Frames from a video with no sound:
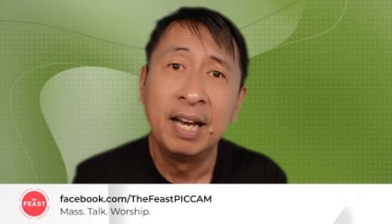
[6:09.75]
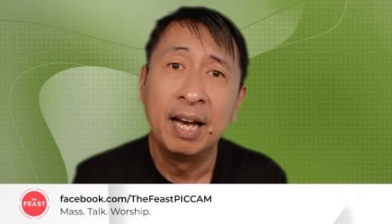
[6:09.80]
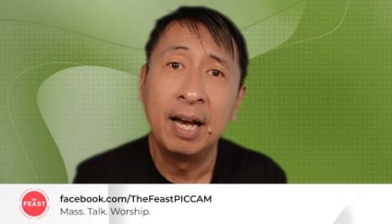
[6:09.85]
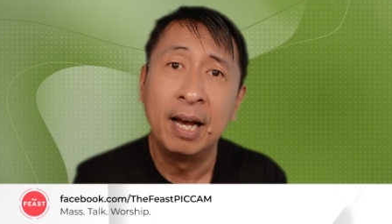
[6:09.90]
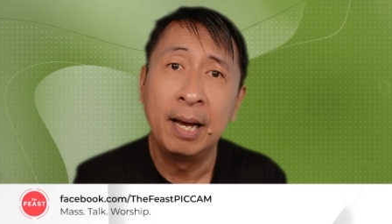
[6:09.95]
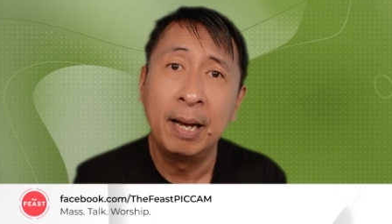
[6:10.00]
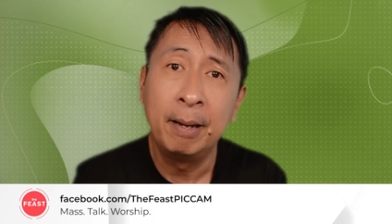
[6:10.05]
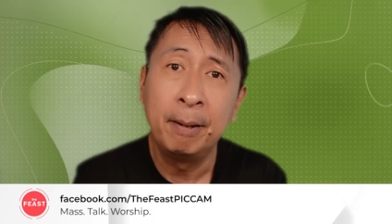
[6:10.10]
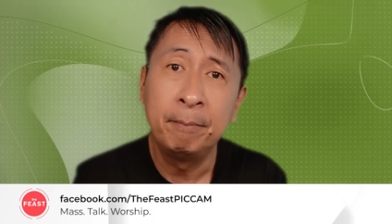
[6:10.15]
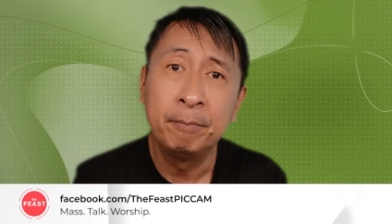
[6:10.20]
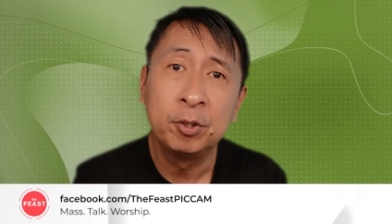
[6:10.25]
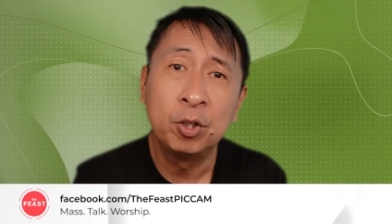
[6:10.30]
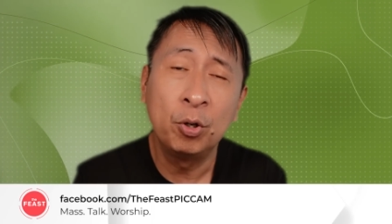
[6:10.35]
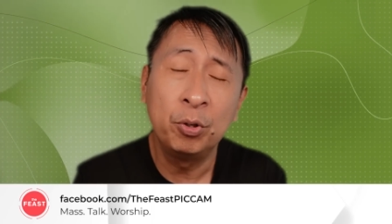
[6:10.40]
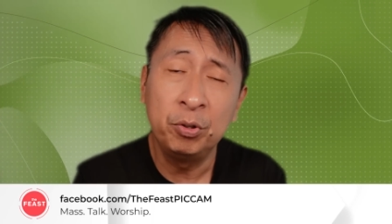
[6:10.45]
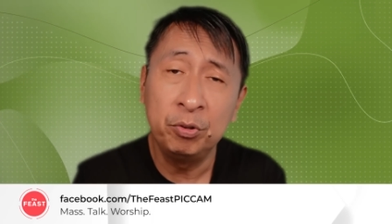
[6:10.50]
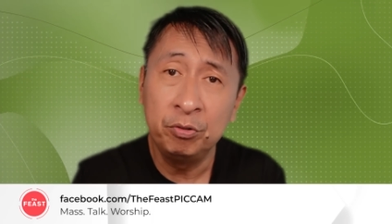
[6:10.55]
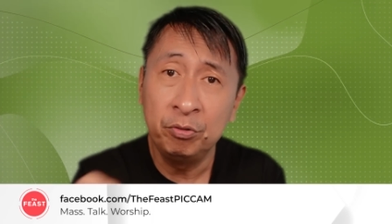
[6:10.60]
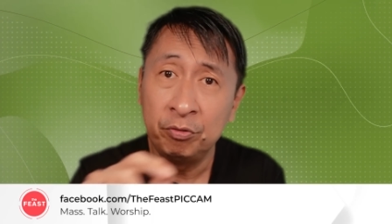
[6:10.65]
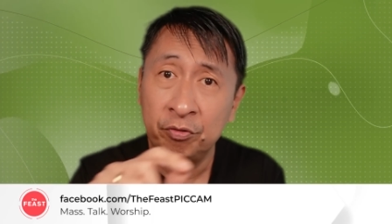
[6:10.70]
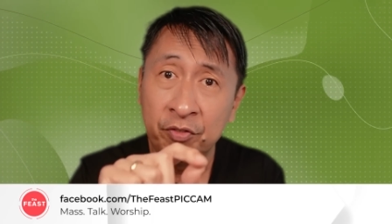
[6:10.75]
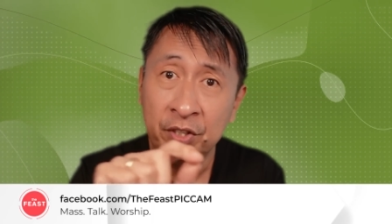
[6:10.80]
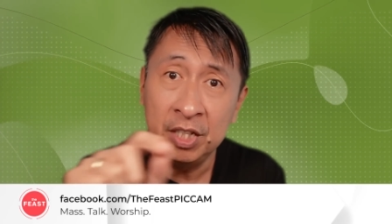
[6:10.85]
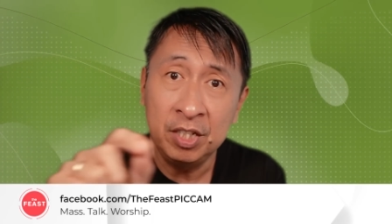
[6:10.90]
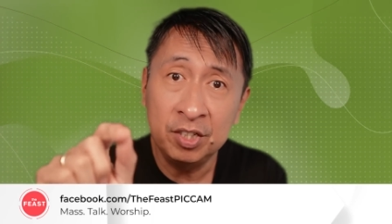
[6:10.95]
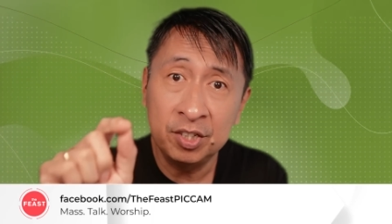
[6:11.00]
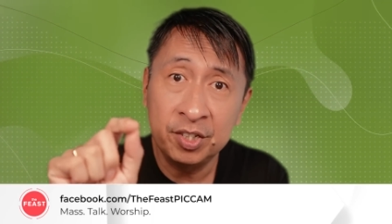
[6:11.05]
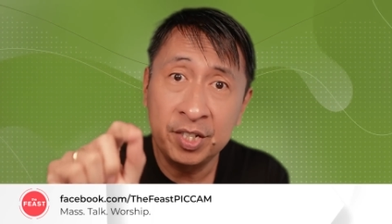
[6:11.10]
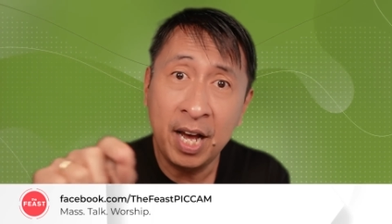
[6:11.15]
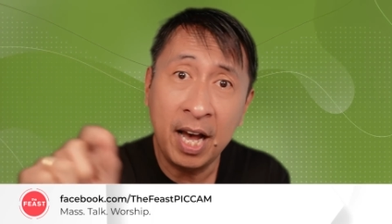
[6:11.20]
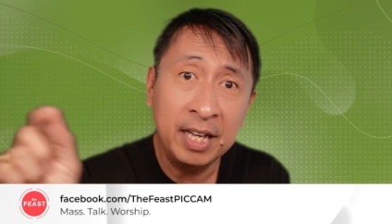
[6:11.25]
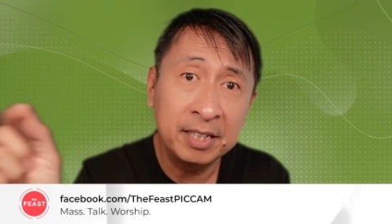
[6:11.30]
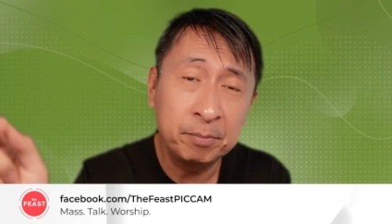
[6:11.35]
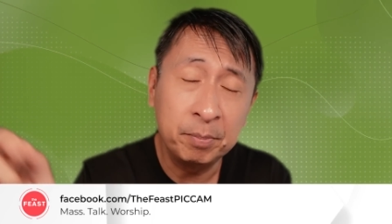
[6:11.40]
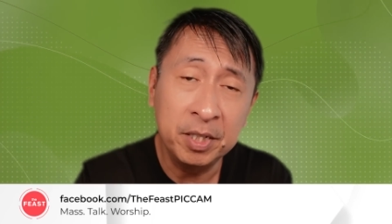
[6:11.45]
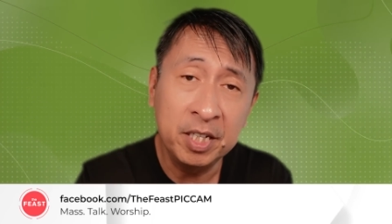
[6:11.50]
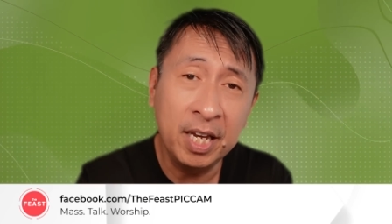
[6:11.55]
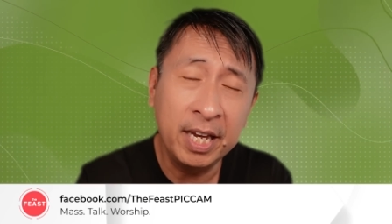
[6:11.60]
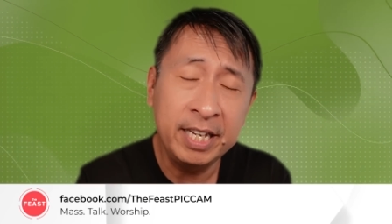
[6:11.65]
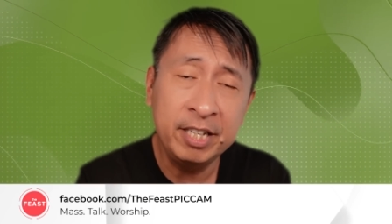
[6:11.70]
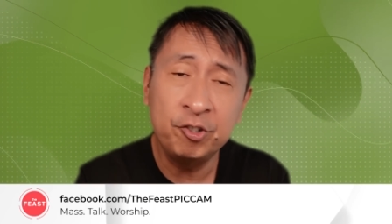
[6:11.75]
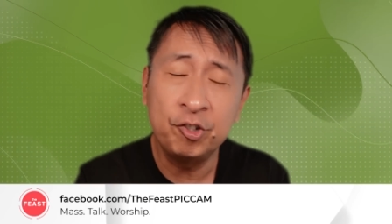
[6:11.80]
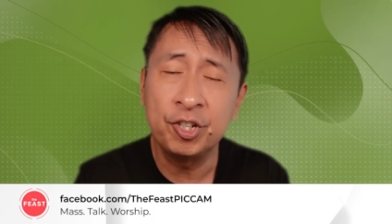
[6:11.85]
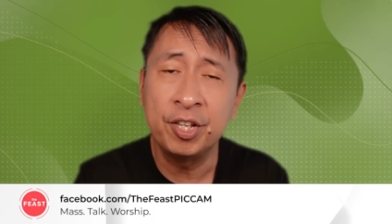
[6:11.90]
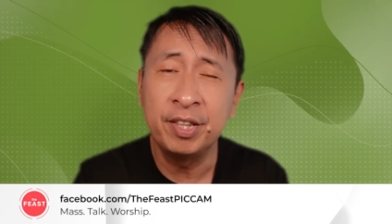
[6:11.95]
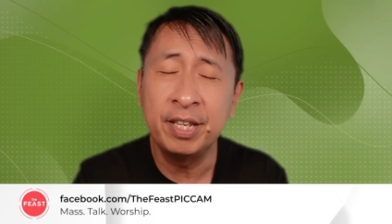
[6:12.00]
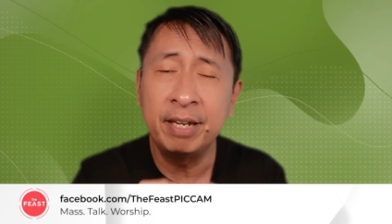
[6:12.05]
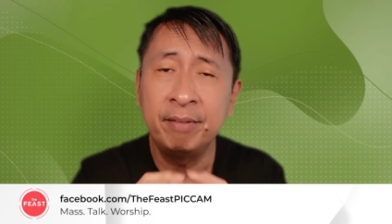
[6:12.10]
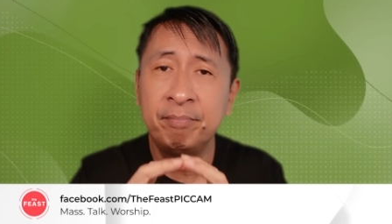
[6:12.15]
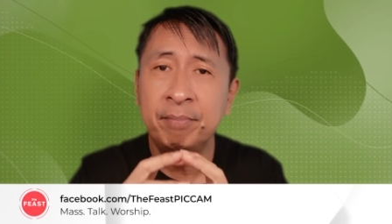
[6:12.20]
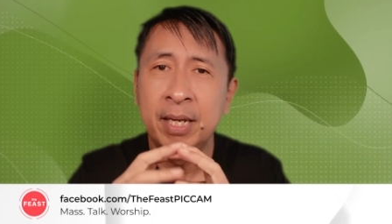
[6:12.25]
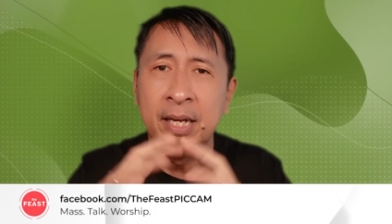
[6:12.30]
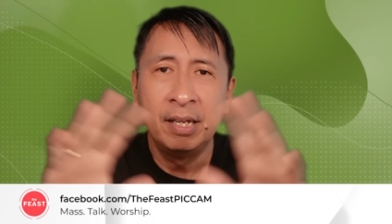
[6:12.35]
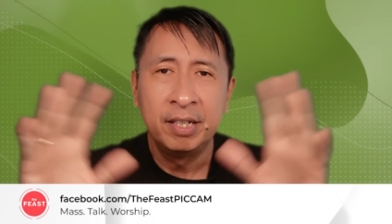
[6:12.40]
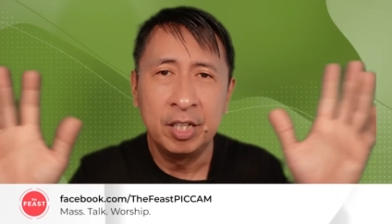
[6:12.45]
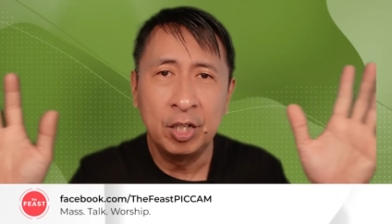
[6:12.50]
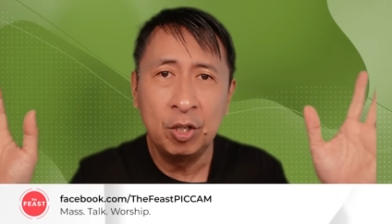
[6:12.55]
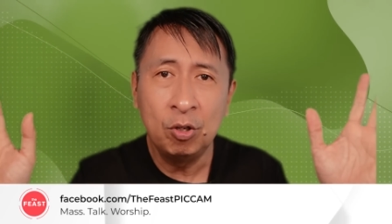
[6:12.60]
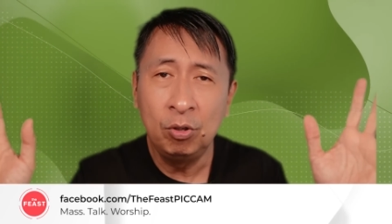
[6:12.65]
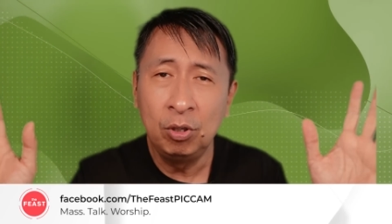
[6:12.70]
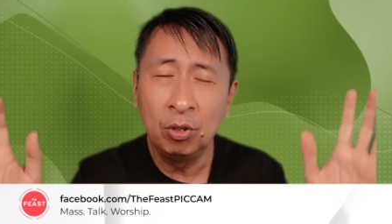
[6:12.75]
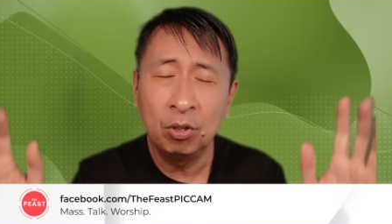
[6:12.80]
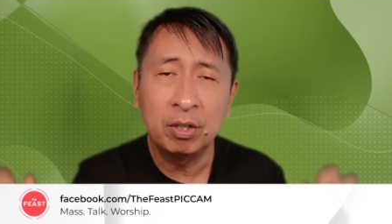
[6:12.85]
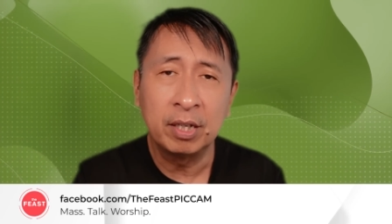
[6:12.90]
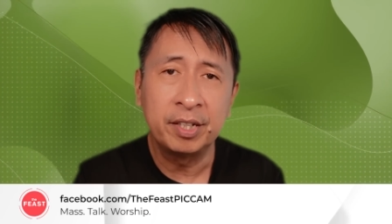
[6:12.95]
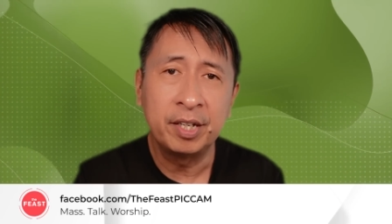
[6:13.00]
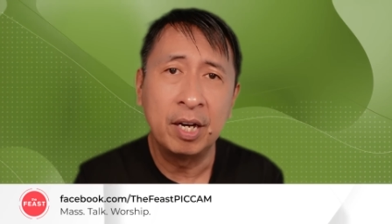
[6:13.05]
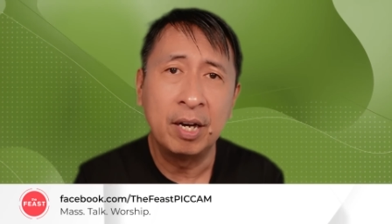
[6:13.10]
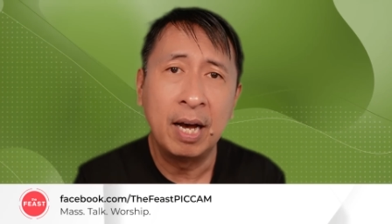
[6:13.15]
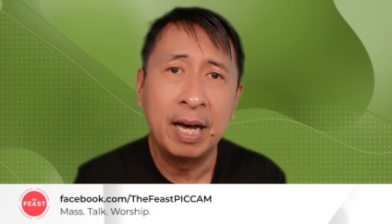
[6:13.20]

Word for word: Um, go to feast.ph and then you know look at,